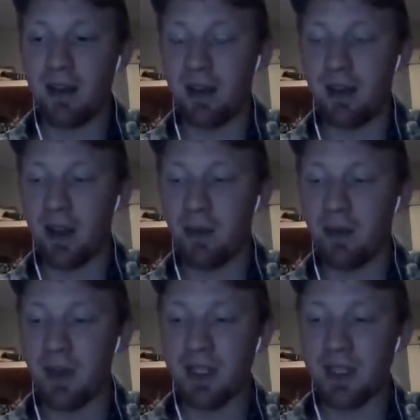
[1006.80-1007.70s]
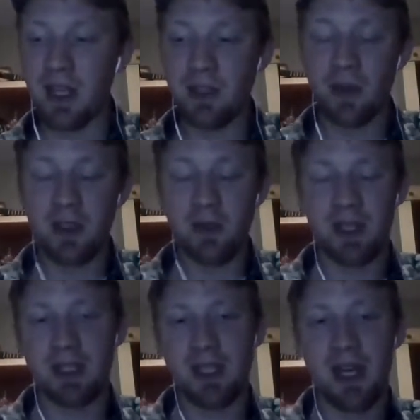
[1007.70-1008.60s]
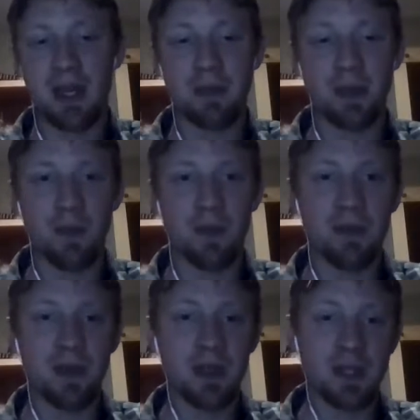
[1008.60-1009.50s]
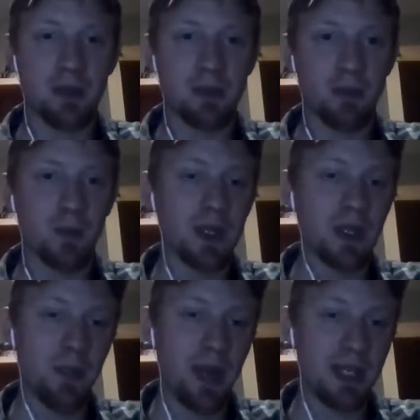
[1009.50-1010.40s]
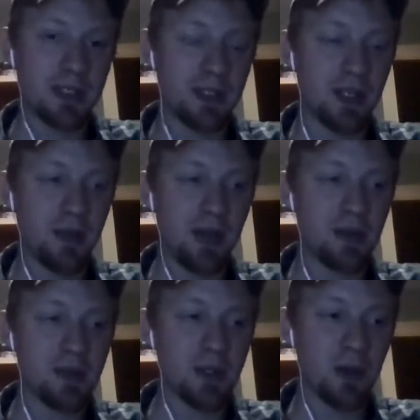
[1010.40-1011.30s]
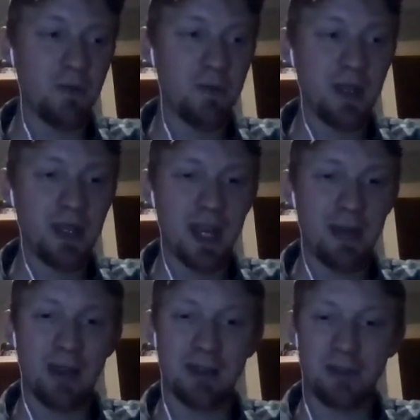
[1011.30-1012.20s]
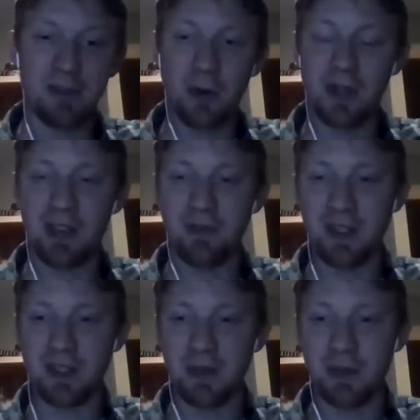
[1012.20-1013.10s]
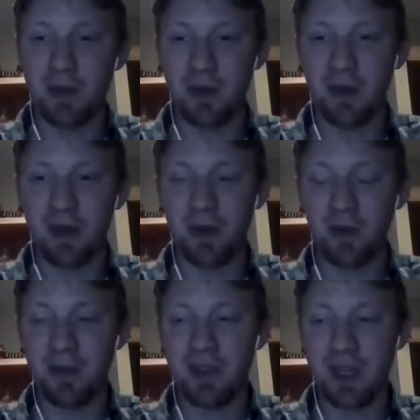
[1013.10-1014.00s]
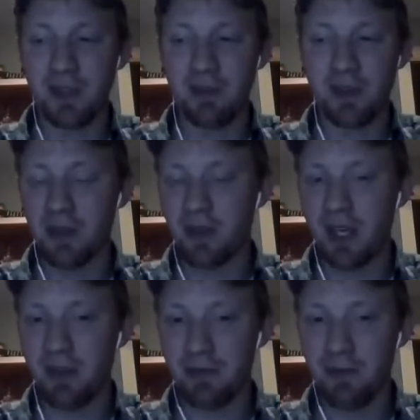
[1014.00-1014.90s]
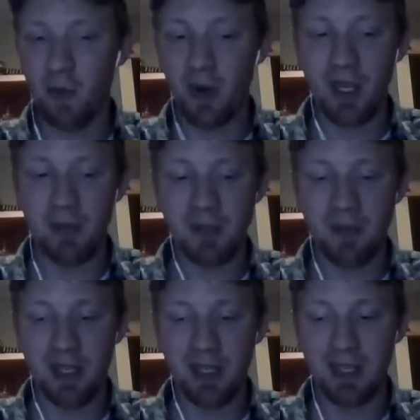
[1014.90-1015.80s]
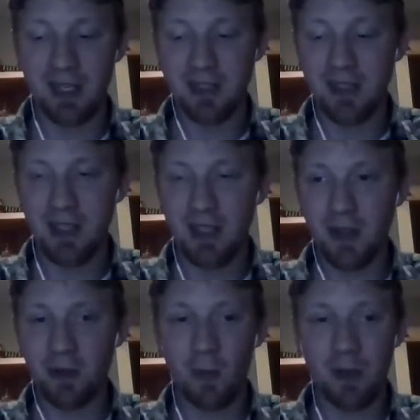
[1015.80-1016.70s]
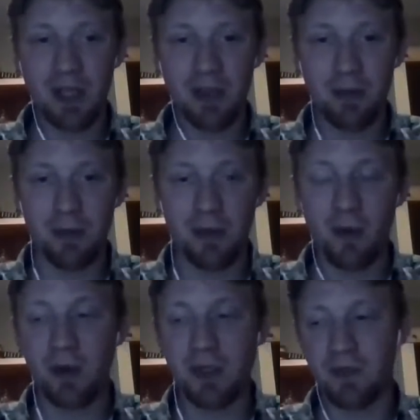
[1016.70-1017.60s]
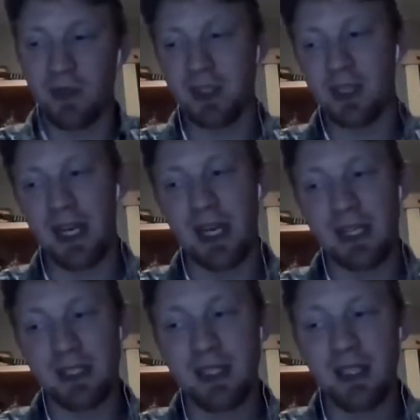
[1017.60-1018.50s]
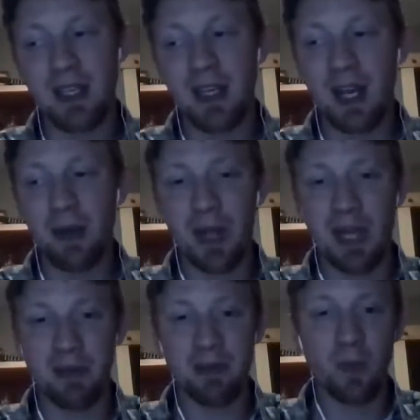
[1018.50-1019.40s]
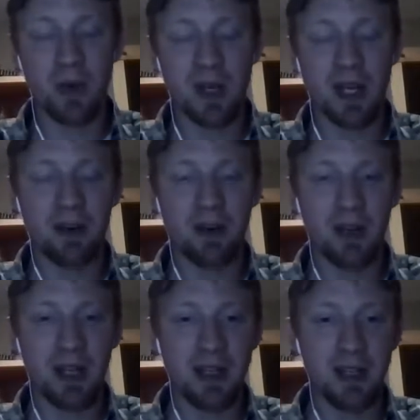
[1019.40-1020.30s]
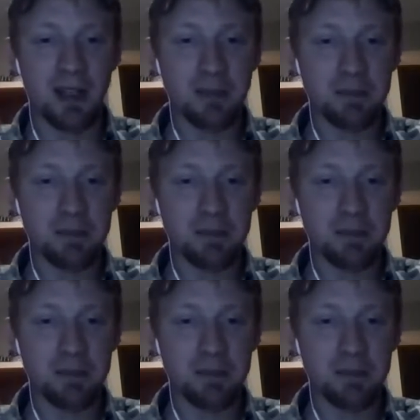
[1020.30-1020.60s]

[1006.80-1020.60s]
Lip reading: they were things that I enjoyed doing at the time, but they weren't things that I was really passionate about. So I'm not totally convinced those are what I want to go with yet. So I'm still kind of working up some ideas. So I was hoping that through the course of this class, I would have a more concrete idea.